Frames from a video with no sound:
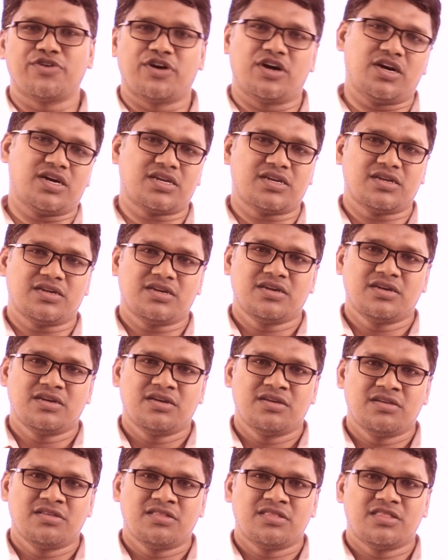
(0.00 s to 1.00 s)
for
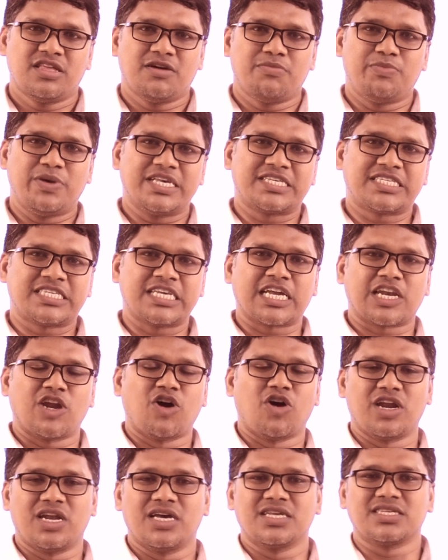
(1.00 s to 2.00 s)
the basic
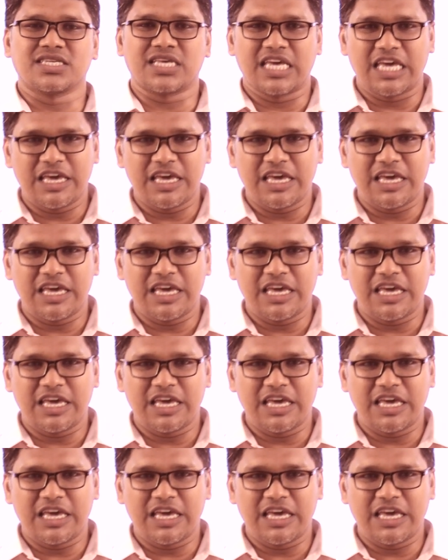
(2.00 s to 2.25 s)
knowledge.